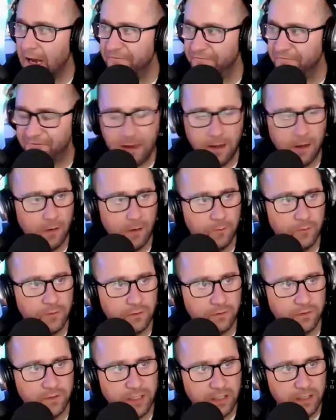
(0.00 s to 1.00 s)
I
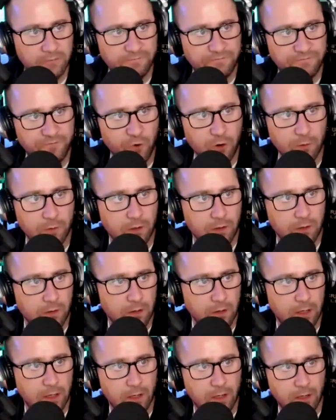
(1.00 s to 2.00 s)
found the
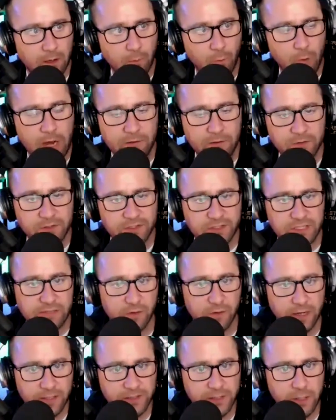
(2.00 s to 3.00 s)
former wide
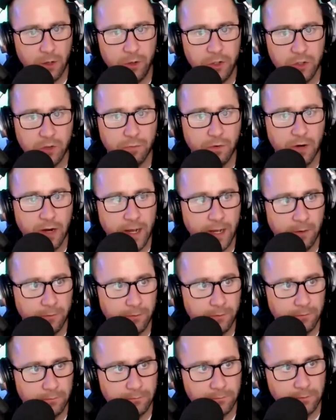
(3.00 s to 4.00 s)
receiver Antonio
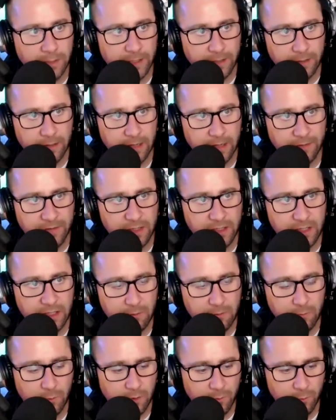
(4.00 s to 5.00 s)
Brown. Right? Yeah, I think
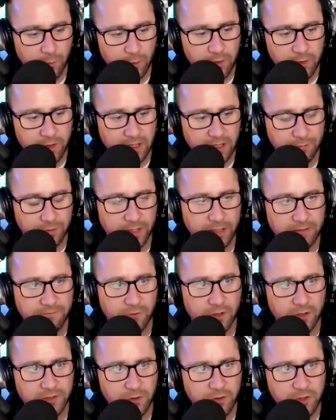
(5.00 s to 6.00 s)
who did he play
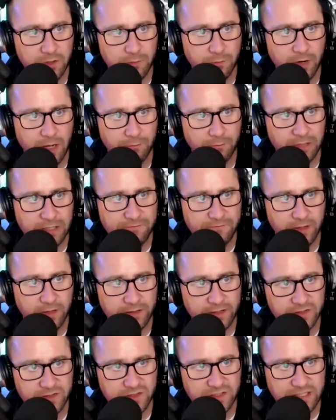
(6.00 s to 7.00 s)
for? Antonio Brown played for
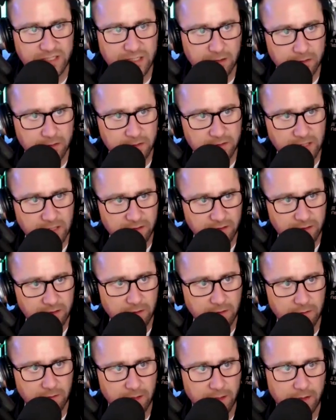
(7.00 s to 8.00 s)
like the Steelers, I
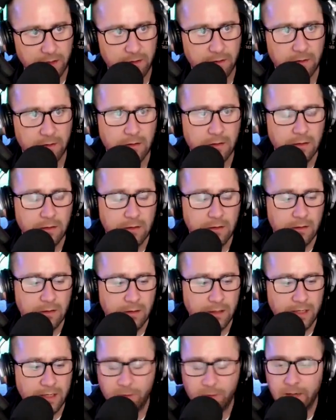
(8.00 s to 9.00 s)
think. Right?
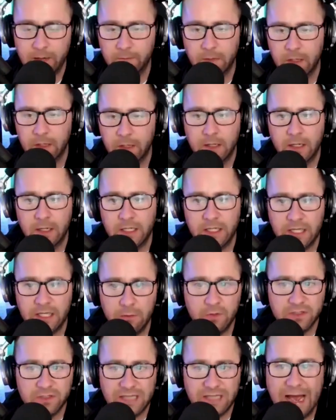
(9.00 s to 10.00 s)
Anyway,
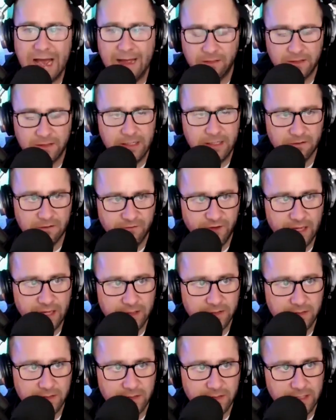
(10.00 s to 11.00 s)
he was at the
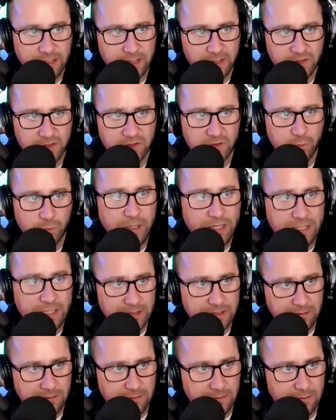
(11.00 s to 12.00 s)
event in a
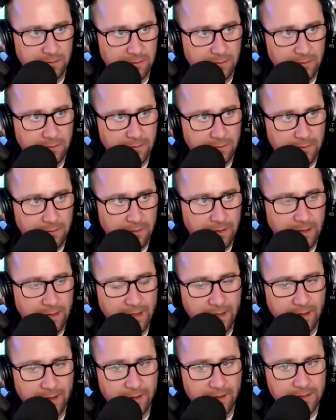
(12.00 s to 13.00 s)
suite.
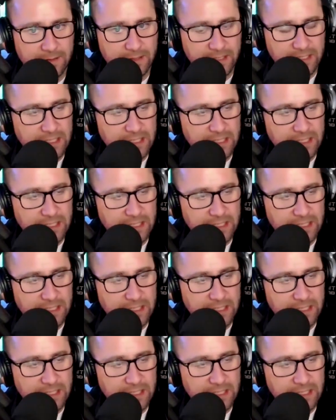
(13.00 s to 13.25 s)
And